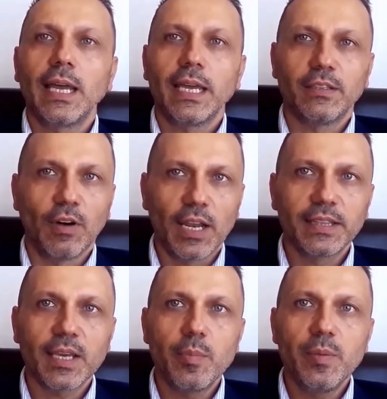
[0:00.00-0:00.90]
At
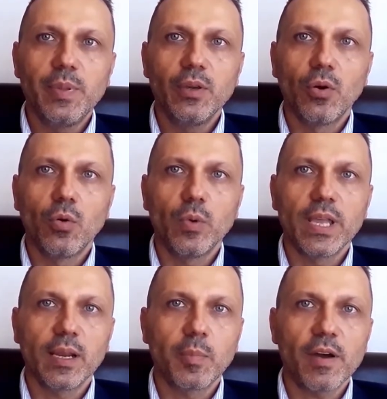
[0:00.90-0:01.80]
Valenta BPO, we
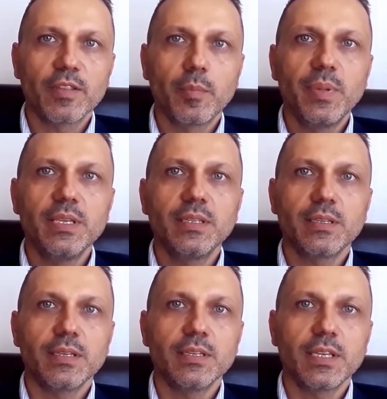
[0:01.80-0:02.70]
help other
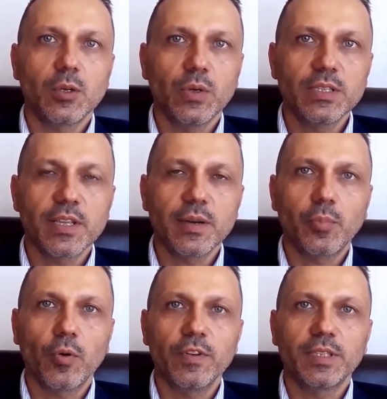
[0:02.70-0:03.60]
businesses increase their
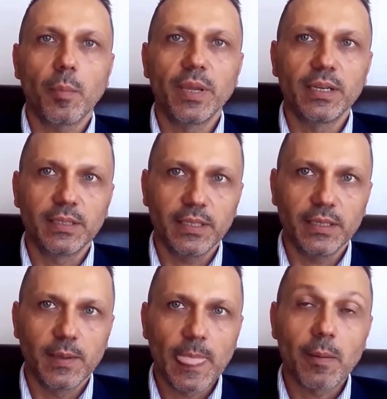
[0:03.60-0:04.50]
profitability
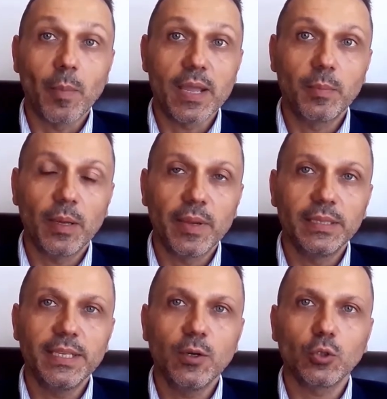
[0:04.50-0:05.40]
by
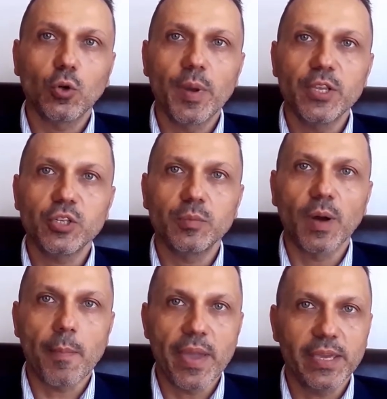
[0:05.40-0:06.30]
implementing automation,
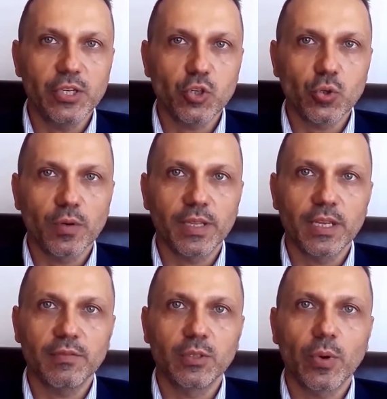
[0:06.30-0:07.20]
by making sure they
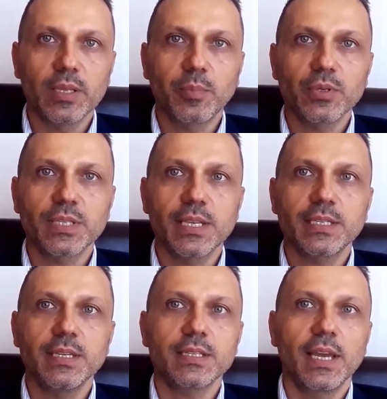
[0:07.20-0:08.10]
have the right
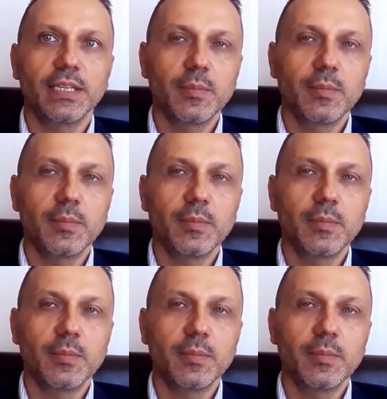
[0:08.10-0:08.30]
processes, and